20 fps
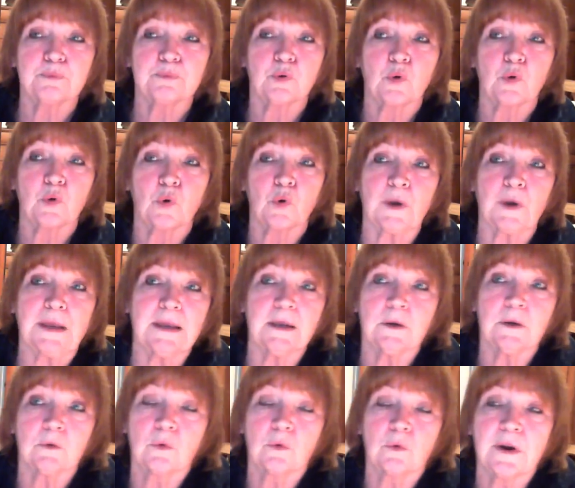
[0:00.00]

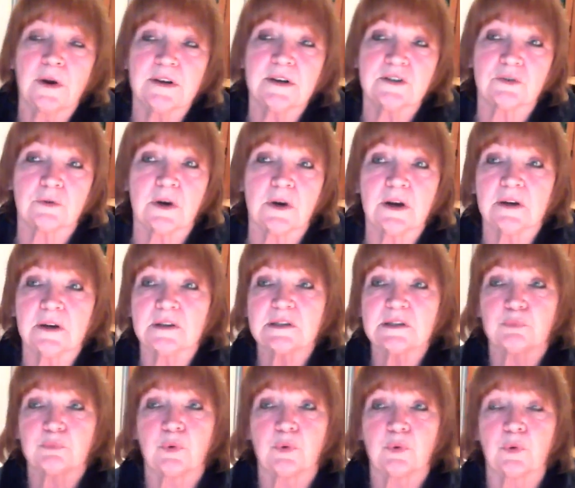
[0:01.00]
pre-race riots,
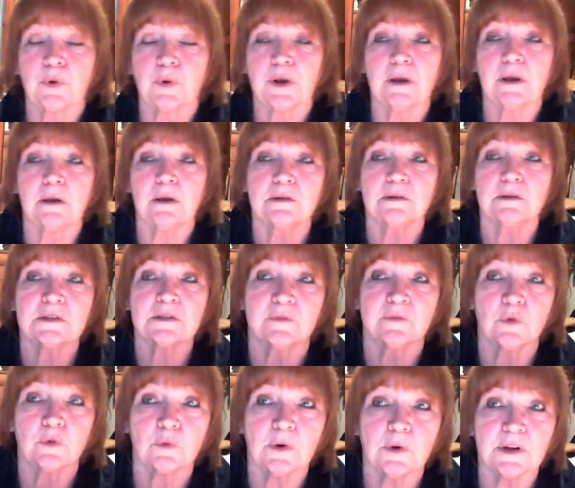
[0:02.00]

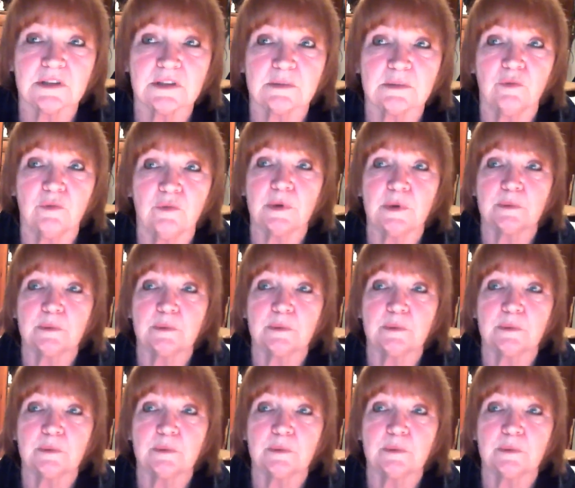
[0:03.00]
pre-civil rights movement,